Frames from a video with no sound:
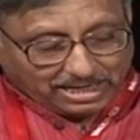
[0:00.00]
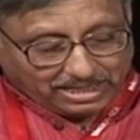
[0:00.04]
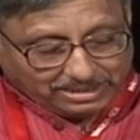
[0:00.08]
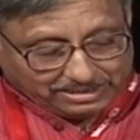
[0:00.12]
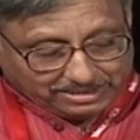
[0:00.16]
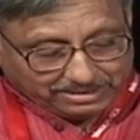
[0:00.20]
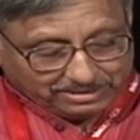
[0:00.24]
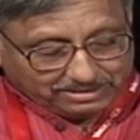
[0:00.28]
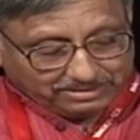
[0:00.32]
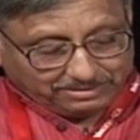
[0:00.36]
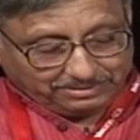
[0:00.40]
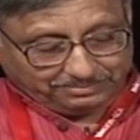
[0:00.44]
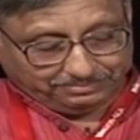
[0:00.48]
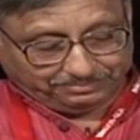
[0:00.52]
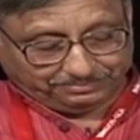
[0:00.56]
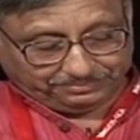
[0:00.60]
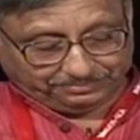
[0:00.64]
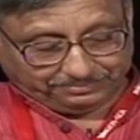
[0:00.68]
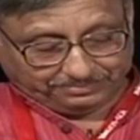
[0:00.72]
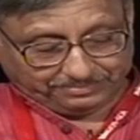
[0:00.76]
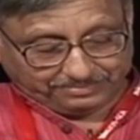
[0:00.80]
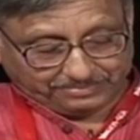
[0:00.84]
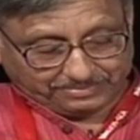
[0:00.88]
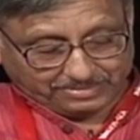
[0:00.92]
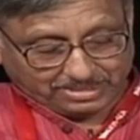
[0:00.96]
other,
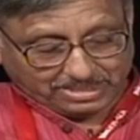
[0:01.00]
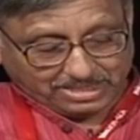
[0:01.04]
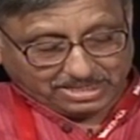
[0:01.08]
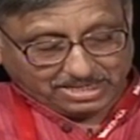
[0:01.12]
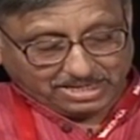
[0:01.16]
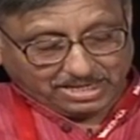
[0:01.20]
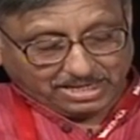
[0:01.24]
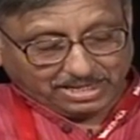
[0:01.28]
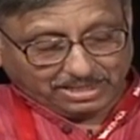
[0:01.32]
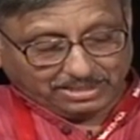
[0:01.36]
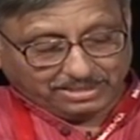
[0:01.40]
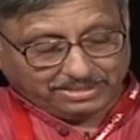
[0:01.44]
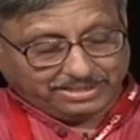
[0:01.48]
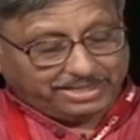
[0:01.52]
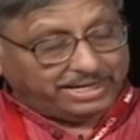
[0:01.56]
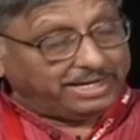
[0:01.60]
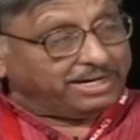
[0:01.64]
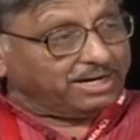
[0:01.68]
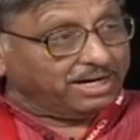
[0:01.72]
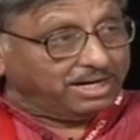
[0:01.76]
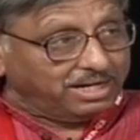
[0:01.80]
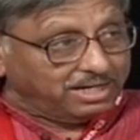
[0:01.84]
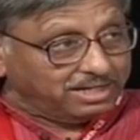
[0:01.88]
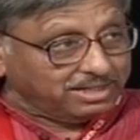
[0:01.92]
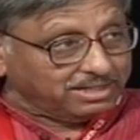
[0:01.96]
there
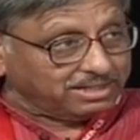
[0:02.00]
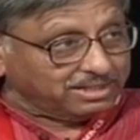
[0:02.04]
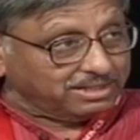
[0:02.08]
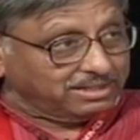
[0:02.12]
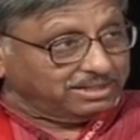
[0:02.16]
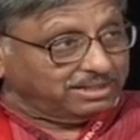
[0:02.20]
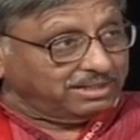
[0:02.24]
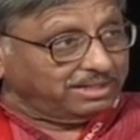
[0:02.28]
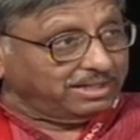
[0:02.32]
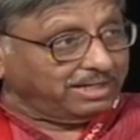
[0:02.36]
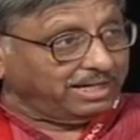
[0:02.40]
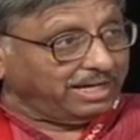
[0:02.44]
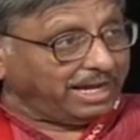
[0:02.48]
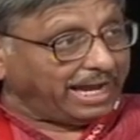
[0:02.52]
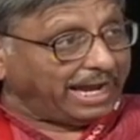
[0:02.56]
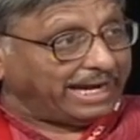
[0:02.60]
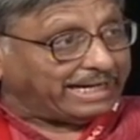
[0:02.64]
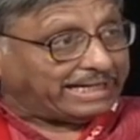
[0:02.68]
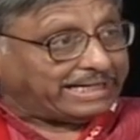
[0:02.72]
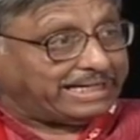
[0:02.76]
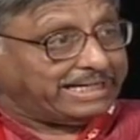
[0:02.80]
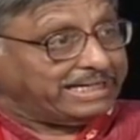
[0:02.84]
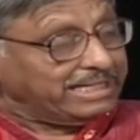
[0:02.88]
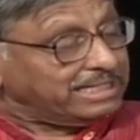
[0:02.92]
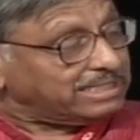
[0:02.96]
are
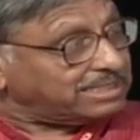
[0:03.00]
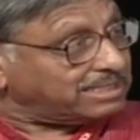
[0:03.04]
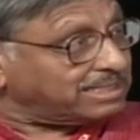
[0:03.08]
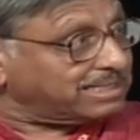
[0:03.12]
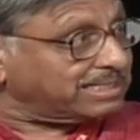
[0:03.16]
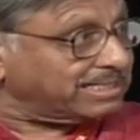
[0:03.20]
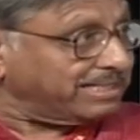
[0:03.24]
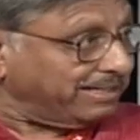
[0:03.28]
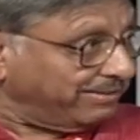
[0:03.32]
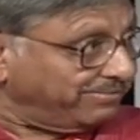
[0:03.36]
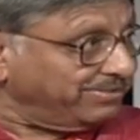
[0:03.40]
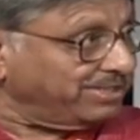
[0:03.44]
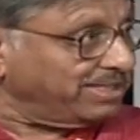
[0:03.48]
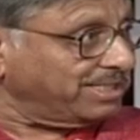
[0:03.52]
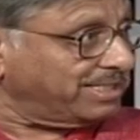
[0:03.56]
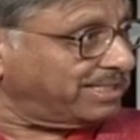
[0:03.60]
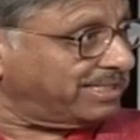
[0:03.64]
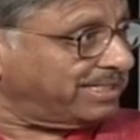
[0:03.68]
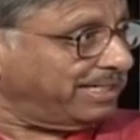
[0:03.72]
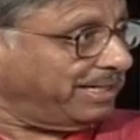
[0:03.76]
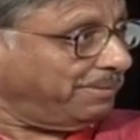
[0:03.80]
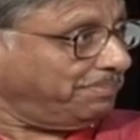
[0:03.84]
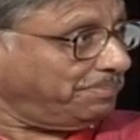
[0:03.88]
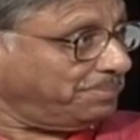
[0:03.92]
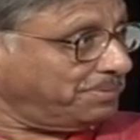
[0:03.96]
at least 7
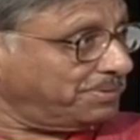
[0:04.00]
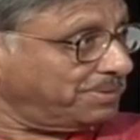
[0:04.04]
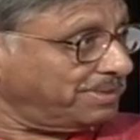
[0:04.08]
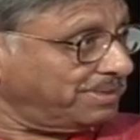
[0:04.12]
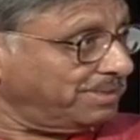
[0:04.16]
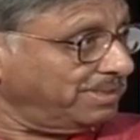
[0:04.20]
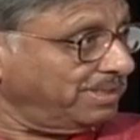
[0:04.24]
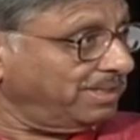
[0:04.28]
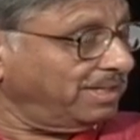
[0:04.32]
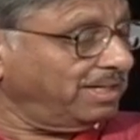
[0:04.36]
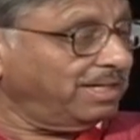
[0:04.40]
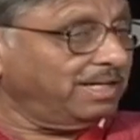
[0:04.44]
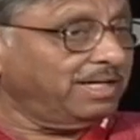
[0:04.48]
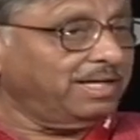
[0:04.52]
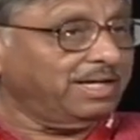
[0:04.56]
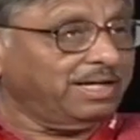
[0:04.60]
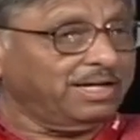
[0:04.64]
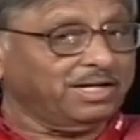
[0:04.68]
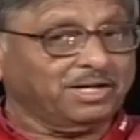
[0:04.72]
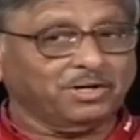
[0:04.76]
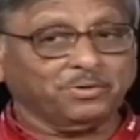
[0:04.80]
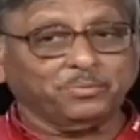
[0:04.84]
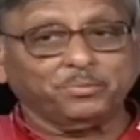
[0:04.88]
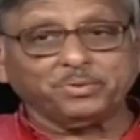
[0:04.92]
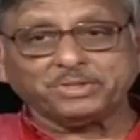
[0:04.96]
steps
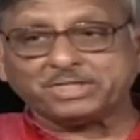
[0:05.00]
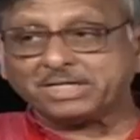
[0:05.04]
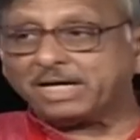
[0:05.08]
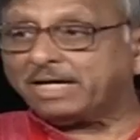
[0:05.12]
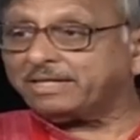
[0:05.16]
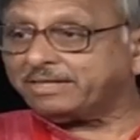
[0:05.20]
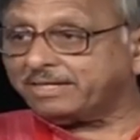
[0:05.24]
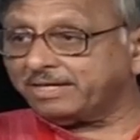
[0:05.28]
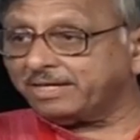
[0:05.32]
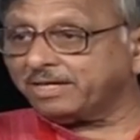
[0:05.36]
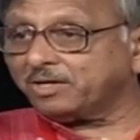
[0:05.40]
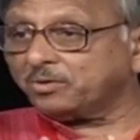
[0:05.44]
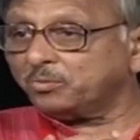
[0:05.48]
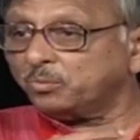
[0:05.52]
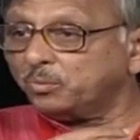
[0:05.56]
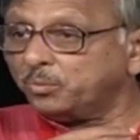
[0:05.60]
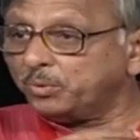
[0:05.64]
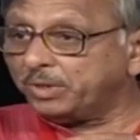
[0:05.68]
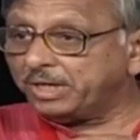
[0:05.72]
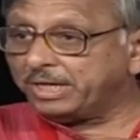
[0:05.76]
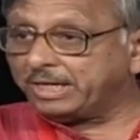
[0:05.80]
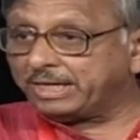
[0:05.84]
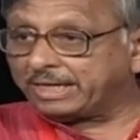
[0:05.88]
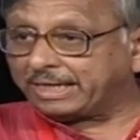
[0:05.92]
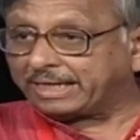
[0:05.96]
which I think
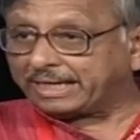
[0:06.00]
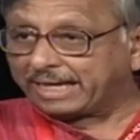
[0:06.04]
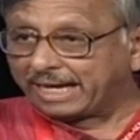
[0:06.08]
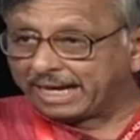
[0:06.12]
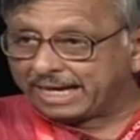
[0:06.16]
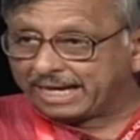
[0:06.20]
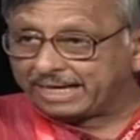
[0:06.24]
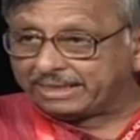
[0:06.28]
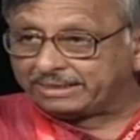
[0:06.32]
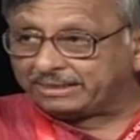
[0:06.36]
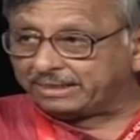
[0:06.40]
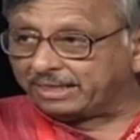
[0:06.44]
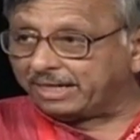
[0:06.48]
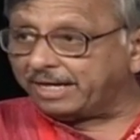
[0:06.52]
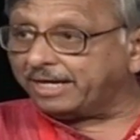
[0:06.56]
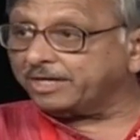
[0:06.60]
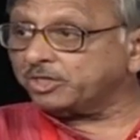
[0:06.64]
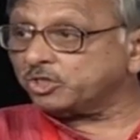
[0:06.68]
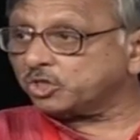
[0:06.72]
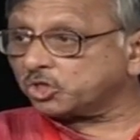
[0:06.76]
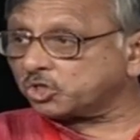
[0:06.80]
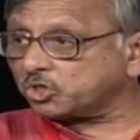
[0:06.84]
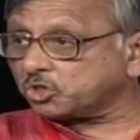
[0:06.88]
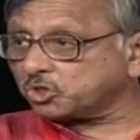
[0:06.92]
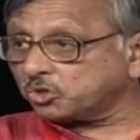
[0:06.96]
we can and
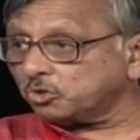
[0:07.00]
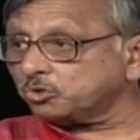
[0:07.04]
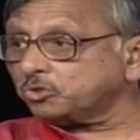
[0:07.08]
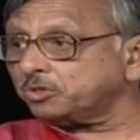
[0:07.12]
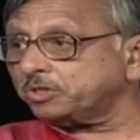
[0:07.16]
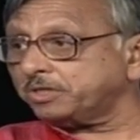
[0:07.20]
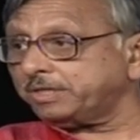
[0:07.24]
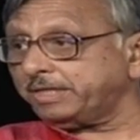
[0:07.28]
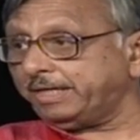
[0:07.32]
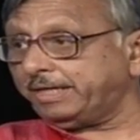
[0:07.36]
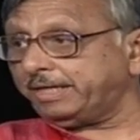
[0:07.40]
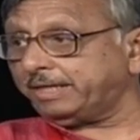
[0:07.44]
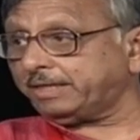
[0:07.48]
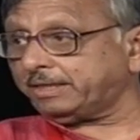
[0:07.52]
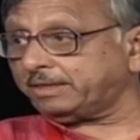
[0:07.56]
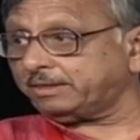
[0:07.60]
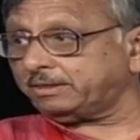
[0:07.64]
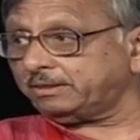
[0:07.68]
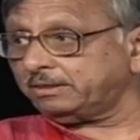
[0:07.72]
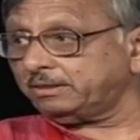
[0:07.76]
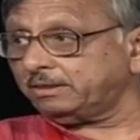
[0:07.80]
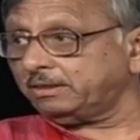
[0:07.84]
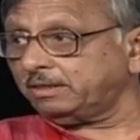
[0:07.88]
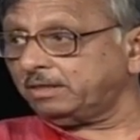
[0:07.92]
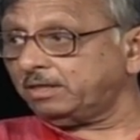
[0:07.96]
should take
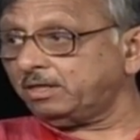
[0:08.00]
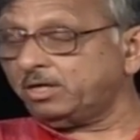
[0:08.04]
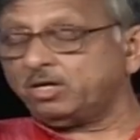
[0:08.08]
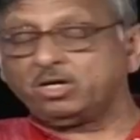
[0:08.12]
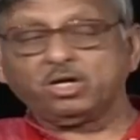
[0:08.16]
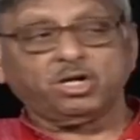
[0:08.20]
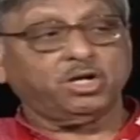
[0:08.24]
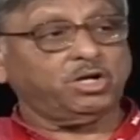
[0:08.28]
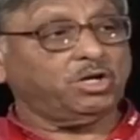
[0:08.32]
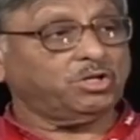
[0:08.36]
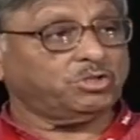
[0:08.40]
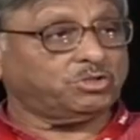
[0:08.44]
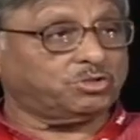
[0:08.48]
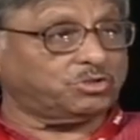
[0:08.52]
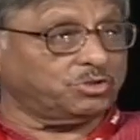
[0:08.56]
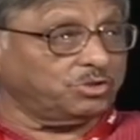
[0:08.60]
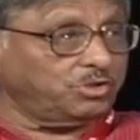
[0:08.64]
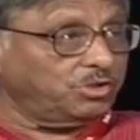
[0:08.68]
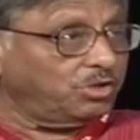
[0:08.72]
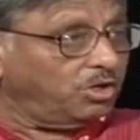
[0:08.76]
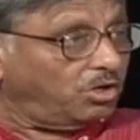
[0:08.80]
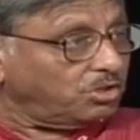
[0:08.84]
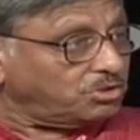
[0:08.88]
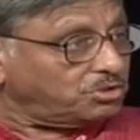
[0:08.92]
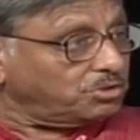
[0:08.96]
to
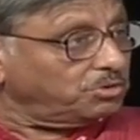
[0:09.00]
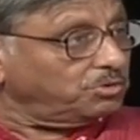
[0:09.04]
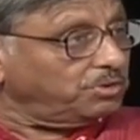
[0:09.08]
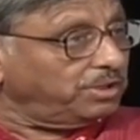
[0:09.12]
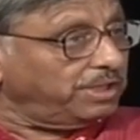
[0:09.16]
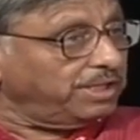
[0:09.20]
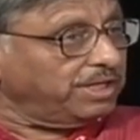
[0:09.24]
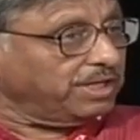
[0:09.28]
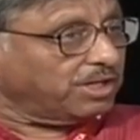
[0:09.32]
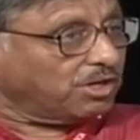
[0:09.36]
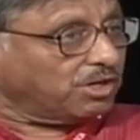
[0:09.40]
not only